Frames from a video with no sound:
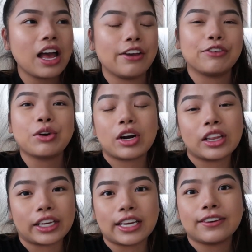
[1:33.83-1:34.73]
if you are
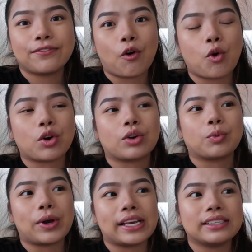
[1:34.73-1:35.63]
looking for
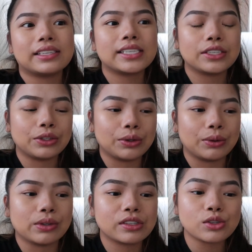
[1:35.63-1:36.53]
ways
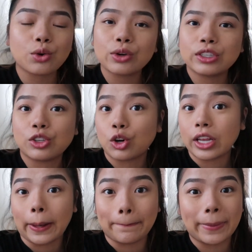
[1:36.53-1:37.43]
to storage your
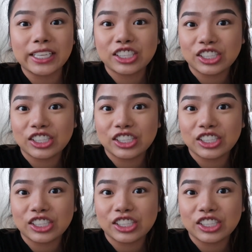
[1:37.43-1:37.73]
like bed